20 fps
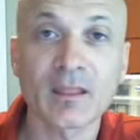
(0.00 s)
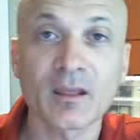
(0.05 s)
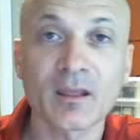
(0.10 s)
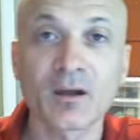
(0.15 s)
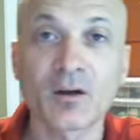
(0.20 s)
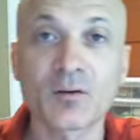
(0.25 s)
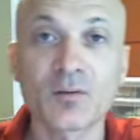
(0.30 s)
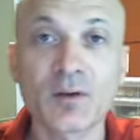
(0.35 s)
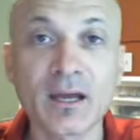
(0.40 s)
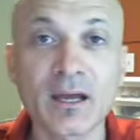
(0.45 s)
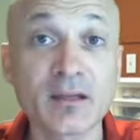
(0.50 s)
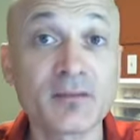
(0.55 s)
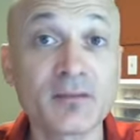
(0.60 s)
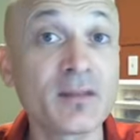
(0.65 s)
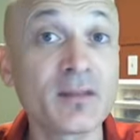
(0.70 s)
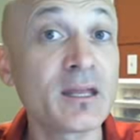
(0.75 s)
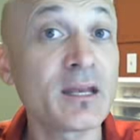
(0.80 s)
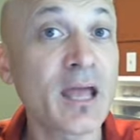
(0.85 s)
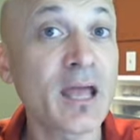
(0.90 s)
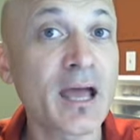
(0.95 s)
Alright, and
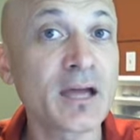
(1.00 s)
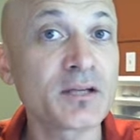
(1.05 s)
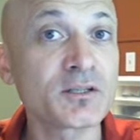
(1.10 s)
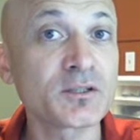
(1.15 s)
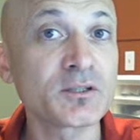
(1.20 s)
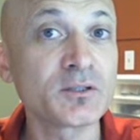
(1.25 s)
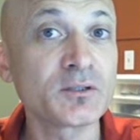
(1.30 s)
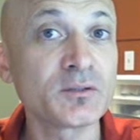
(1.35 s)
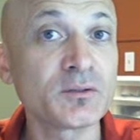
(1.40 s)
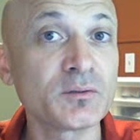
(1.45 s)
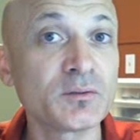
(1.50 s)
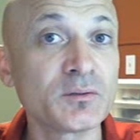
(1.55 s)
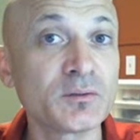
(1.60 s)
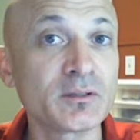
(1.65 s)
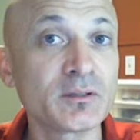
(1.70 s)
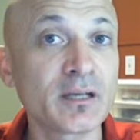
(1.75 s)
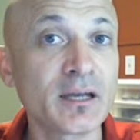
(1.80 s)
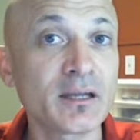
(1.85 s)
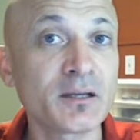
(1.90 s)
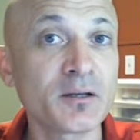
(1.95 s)
then as you
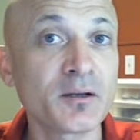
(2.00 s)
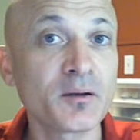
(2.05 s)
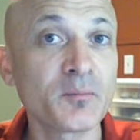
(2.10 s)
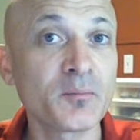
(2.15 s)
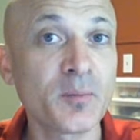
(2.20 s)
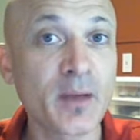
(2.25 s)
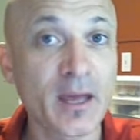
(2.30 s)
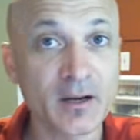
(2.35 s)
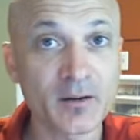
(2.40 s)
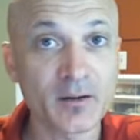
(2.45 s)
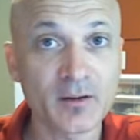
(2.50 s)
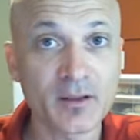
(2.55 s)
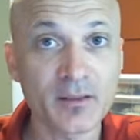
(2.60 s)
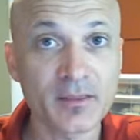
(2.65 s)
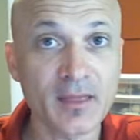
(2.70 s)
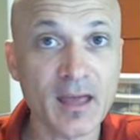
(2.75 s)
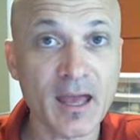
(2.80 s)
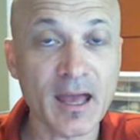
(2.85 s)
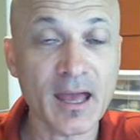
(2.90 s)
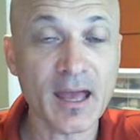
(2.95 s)
get better
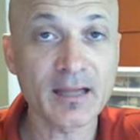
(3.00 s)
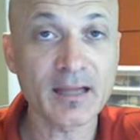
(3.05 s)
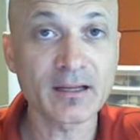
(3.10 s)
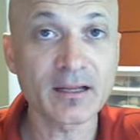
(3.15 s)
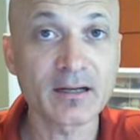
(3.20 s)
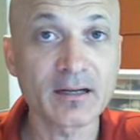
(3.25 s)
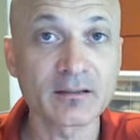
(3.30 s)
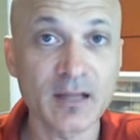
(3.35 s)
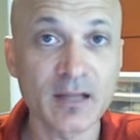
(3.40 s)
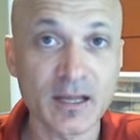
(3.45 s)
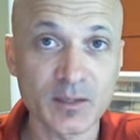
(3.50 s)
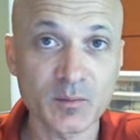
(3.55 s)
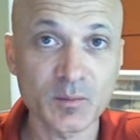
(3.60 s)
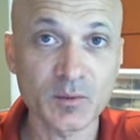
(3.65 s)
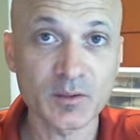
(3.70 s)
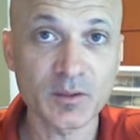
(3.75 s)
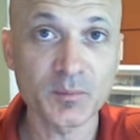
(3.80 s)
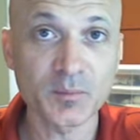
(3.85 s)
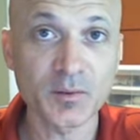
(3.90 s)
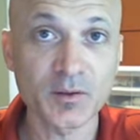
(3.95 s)
at that and aligning
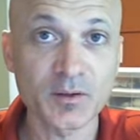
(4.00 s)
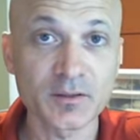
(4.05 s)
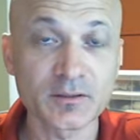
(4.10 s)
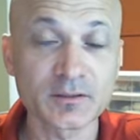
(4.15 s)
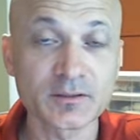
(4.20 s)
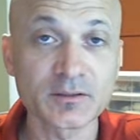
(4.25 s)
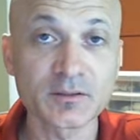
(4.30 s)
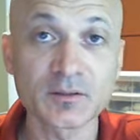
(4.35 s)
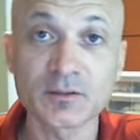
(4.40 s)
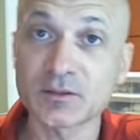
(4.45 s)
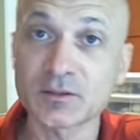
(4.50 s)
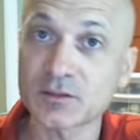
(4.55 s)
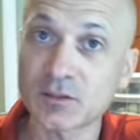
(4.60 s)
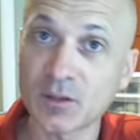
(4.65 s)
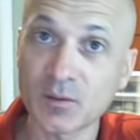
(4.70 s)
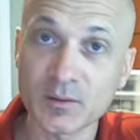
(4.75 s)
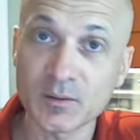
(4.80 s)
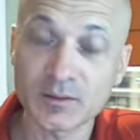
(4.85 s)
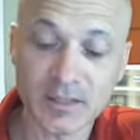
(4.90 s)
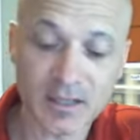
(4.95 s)
with the pulse, you can
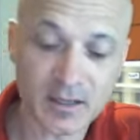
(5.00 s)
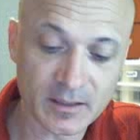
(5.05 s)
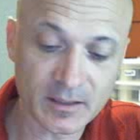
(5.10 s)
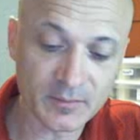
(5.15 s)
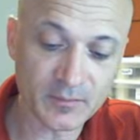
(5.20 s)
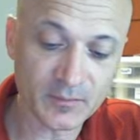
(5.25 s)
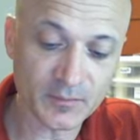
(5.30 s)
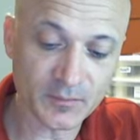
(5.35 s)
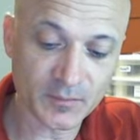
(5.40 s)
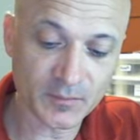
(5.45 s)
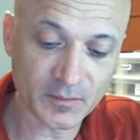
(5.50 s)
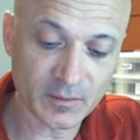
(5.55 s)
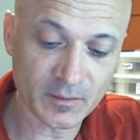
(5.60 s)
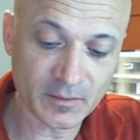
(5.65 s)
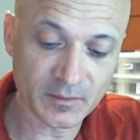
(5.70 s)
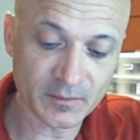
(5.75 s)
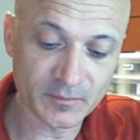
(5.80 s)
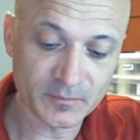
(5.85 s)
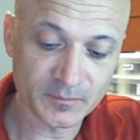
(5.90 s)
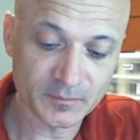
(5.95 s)
slow it down even
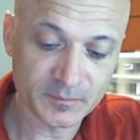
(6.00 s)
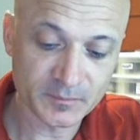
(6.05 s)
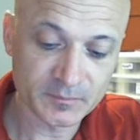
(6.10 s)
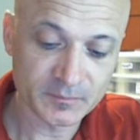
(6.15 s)
further.